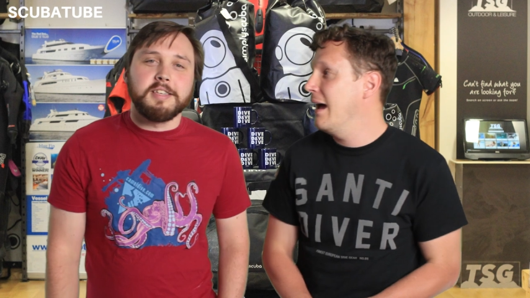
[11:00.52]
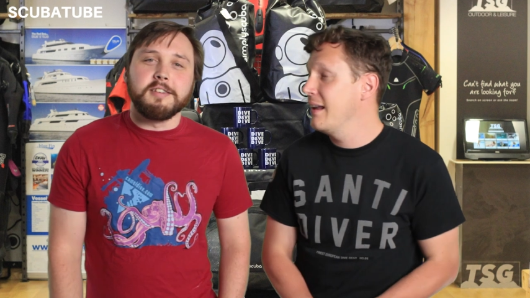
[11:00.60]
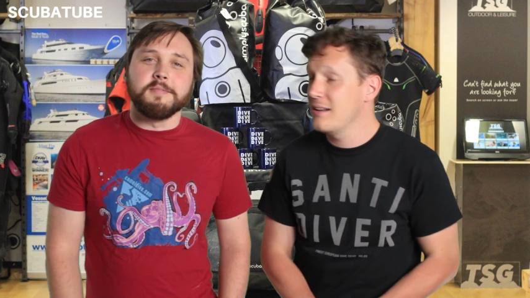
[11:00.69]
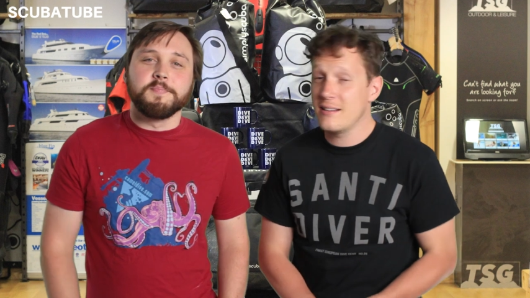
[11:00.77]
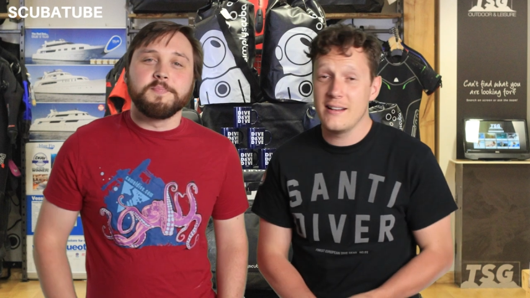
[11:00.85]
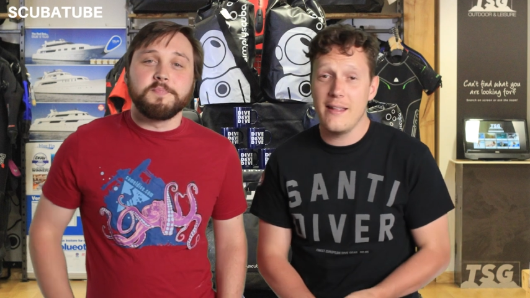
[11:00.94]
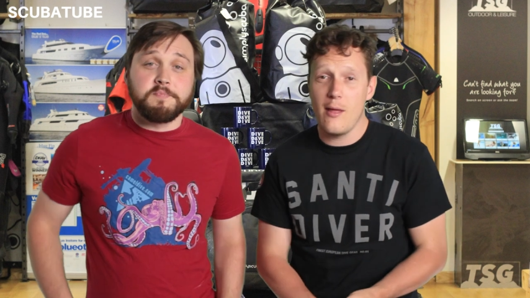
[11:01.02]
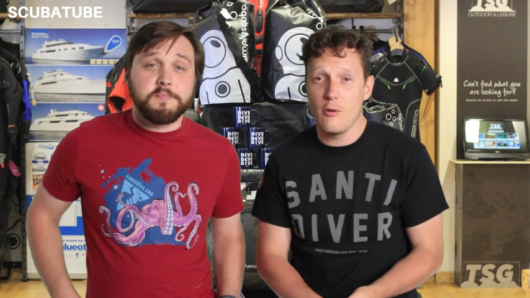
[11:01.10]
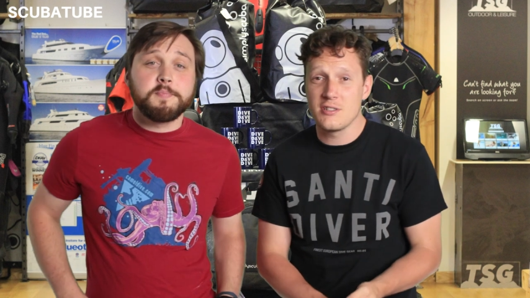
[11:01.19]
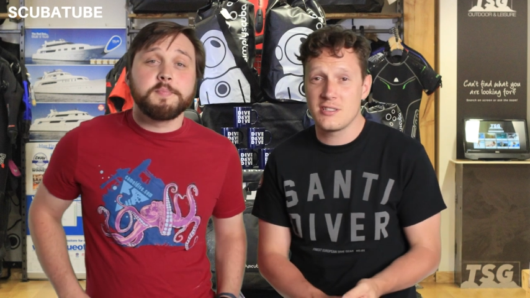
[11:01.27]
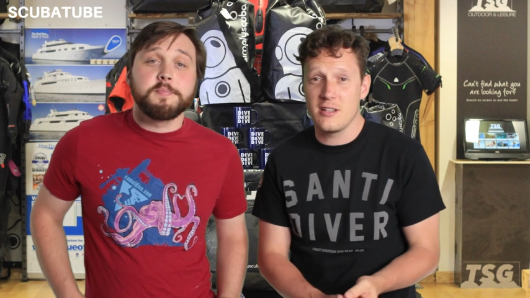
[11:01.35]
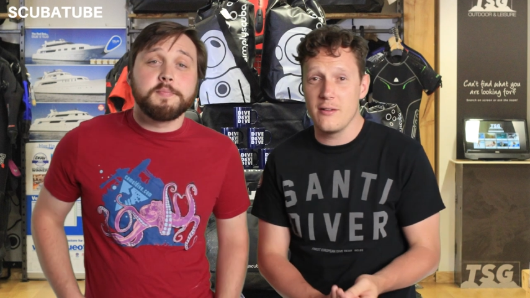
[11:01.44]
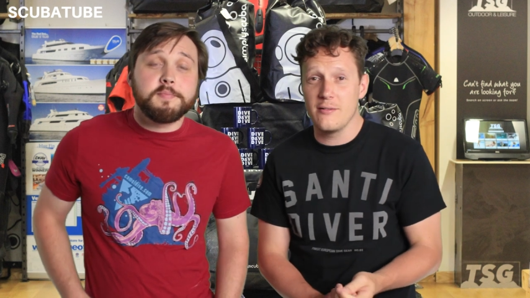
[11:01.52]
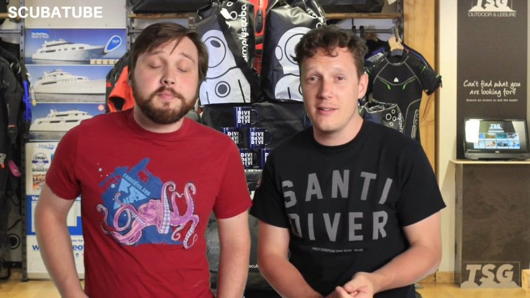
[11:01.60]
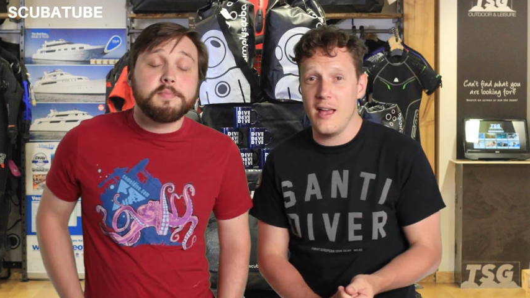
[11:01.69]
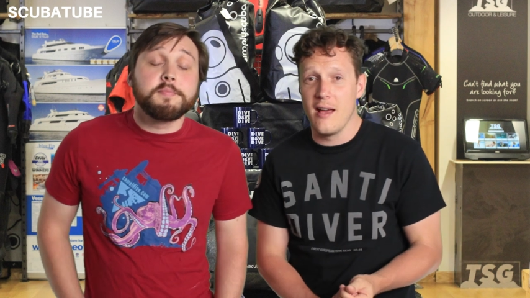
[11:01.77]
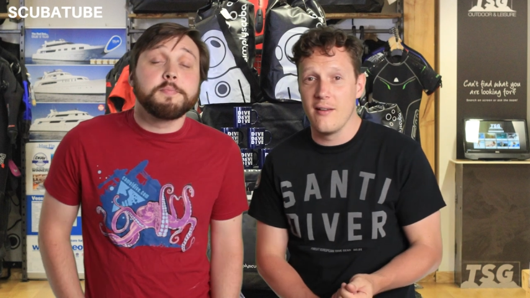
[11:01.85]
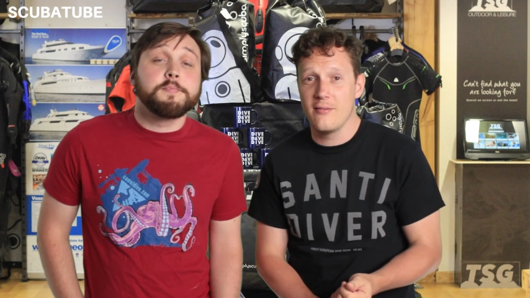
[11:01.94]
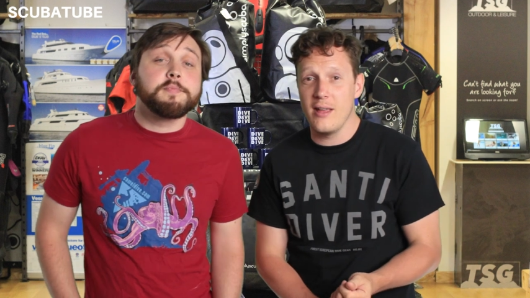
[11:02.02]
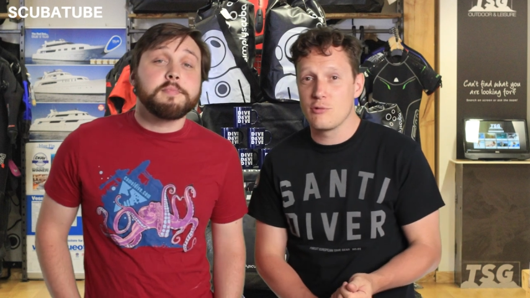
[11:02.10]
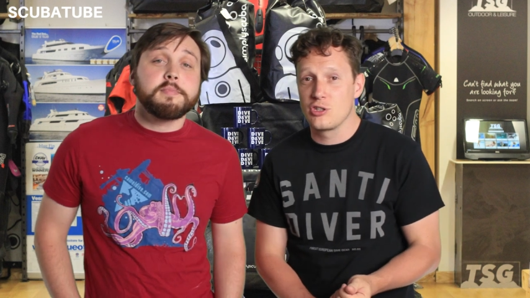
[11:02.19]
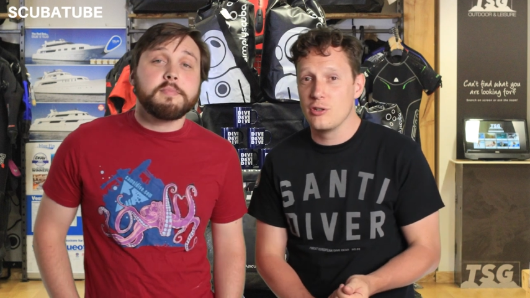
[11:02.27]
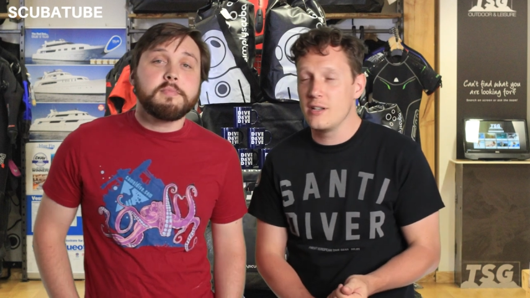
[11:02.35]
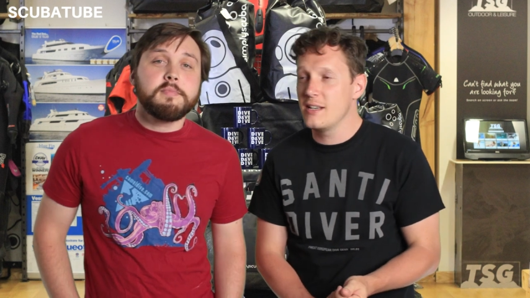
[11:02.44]
Speaker 1: and luckily that was, so yeah, that
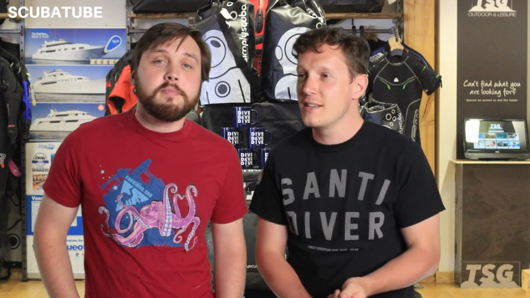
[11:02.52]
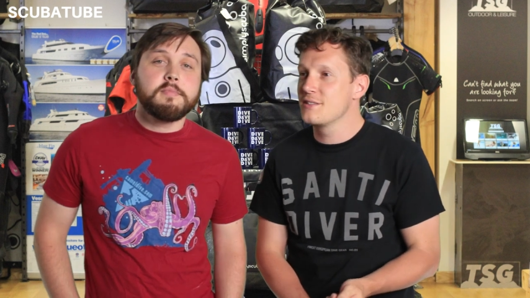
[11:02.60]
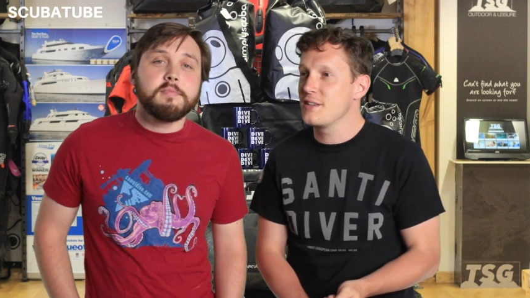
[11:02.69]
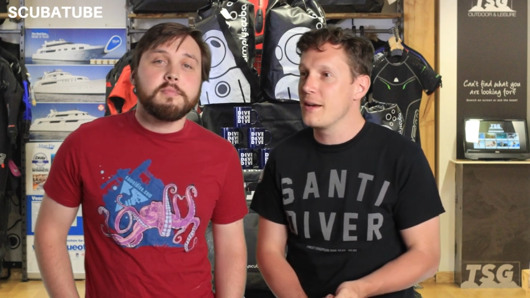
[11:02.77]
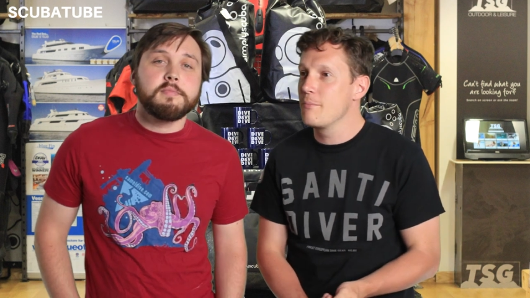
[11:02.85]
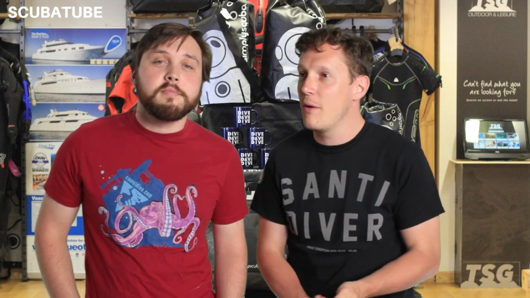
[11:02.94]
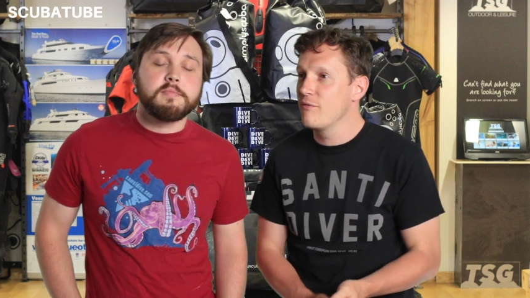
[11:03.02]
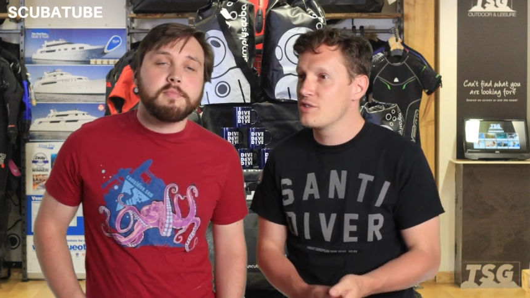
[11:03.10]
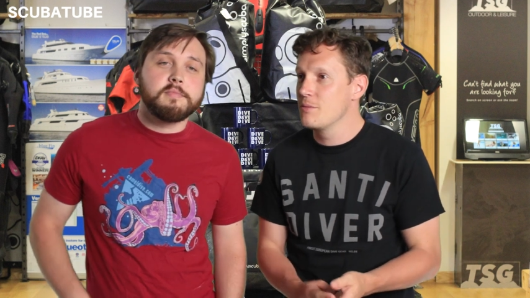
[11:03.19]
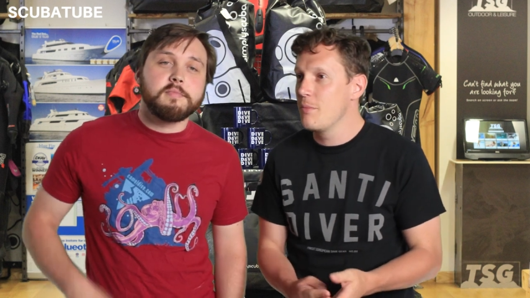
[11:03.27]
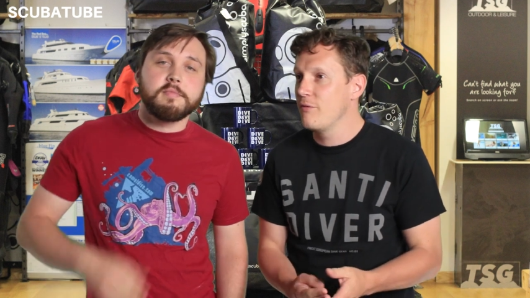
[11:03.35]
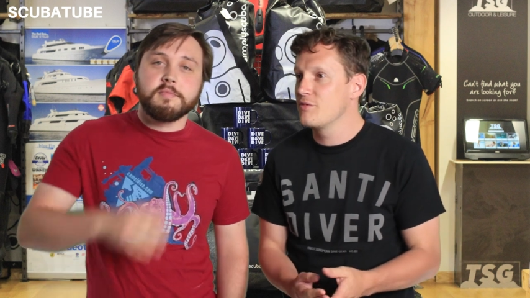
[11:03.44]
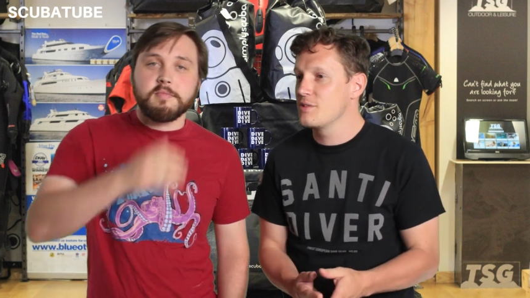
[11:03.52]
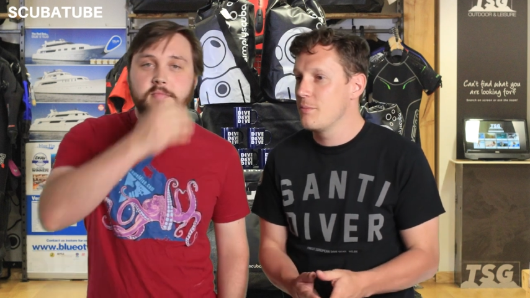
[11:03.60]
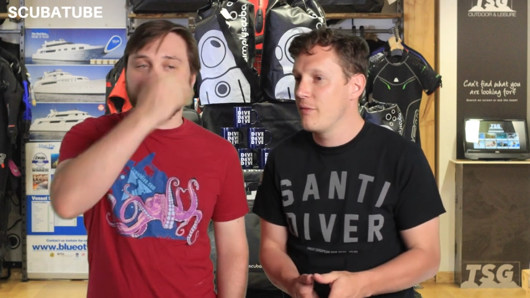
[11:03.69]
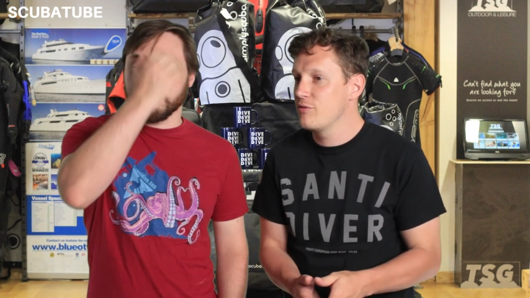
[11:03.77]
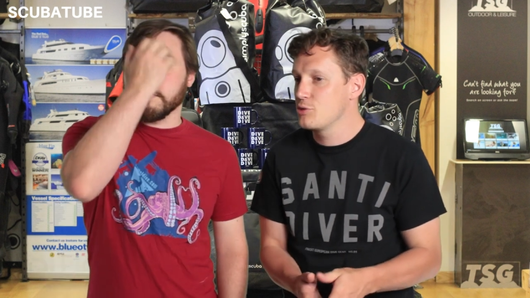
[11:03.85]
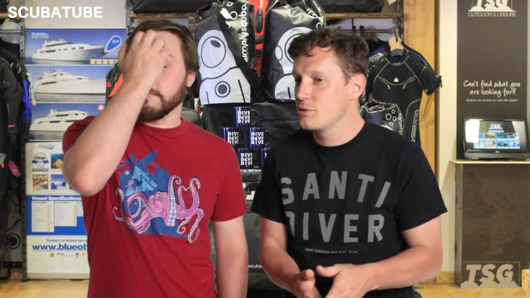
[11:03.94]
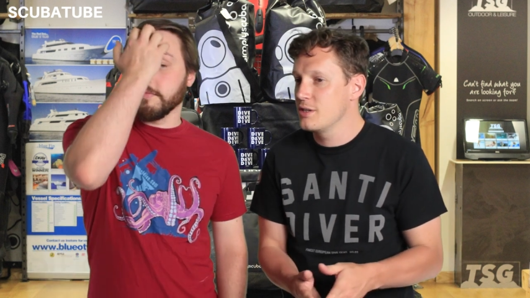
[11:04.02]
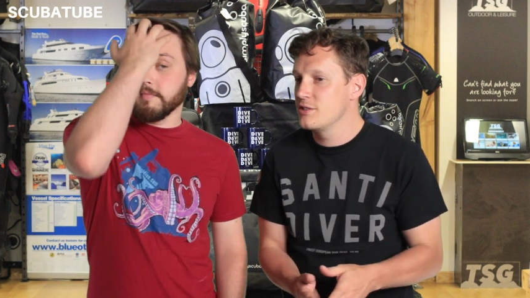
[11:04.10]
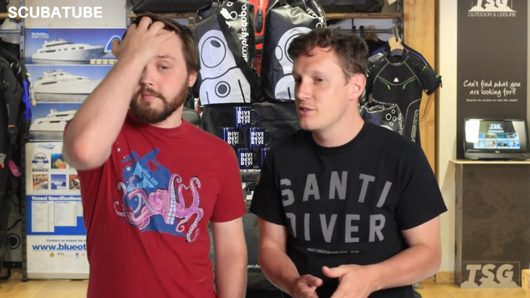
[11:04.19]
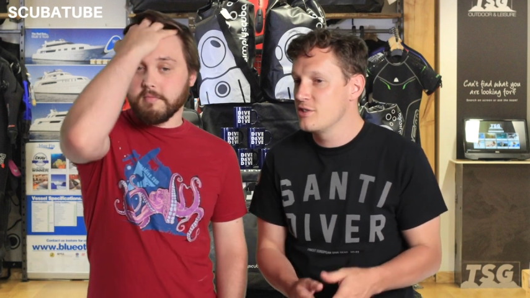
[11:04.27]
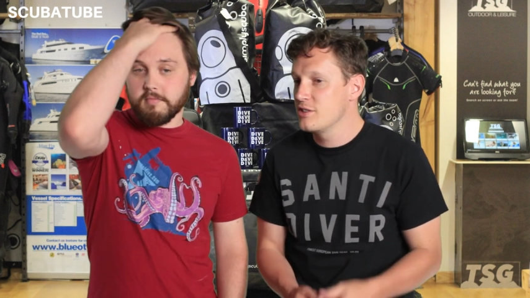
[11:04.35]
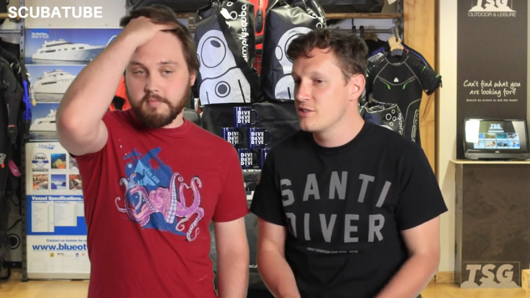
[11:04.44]
was good. It didn't take months and months and months or
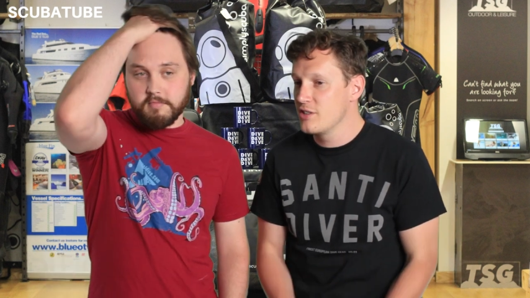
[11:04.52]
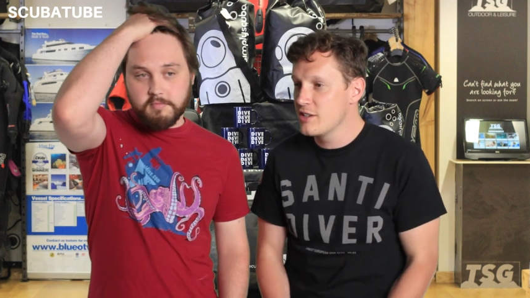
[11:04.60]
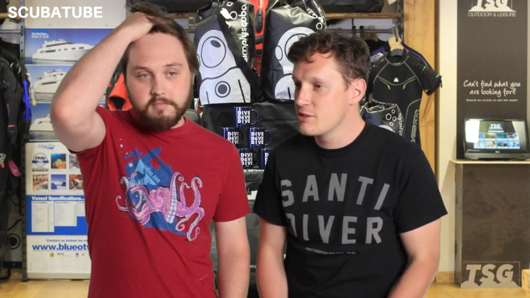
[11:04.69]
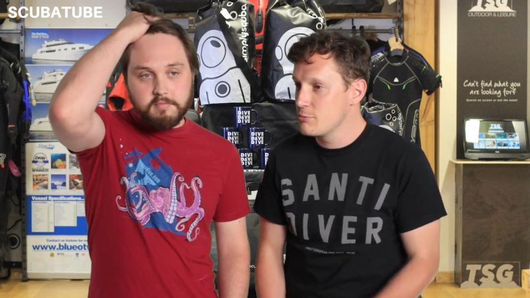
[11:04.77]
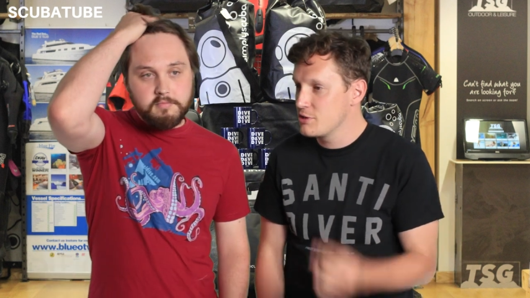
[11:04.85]
years and years and years.